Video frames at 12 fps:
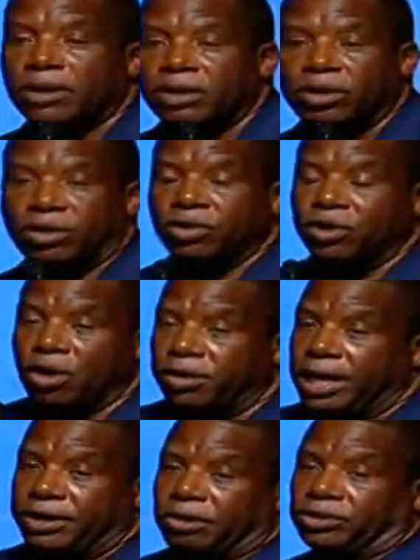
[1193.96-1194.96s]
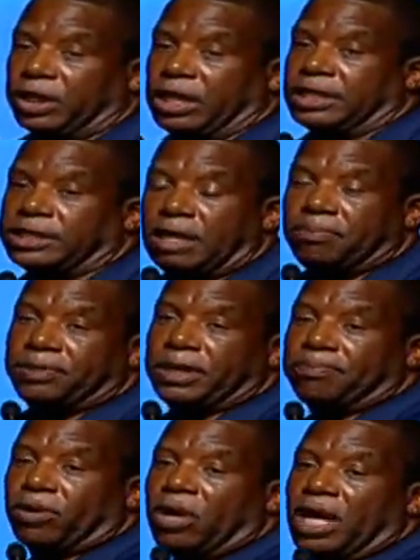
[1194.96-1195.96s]
You know that, don't you? And there's some
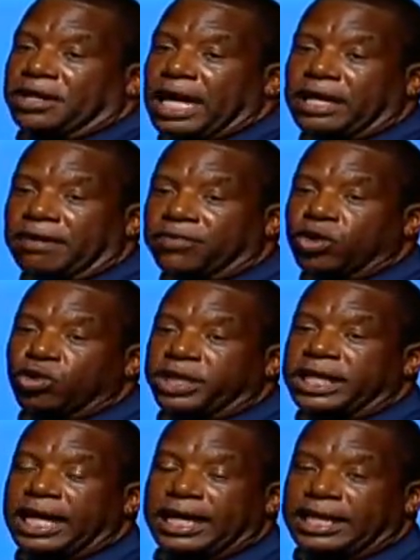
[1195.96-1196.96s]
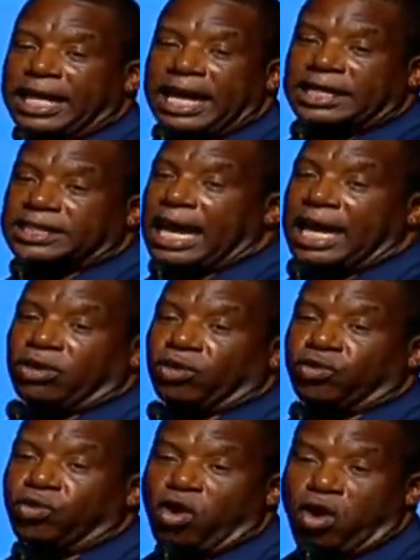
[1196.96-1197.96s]
people that if you get that
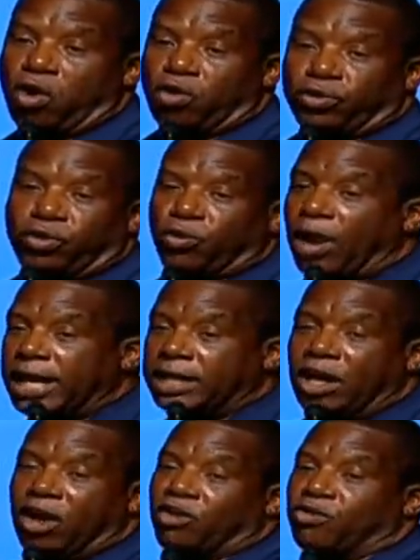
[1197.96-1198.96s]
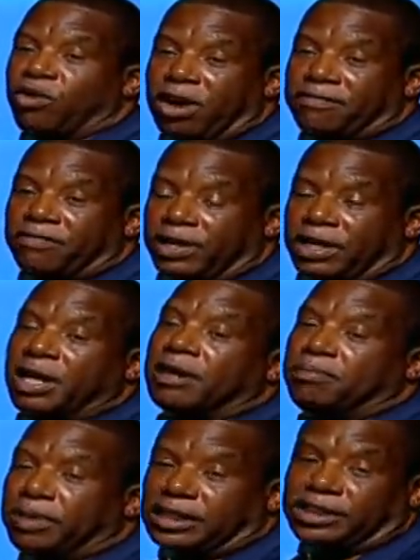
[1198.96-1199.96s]
title wrong, the right Reverend,
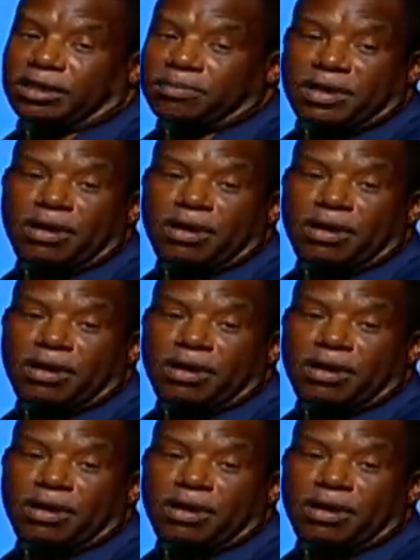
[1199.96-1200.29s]
Bishop,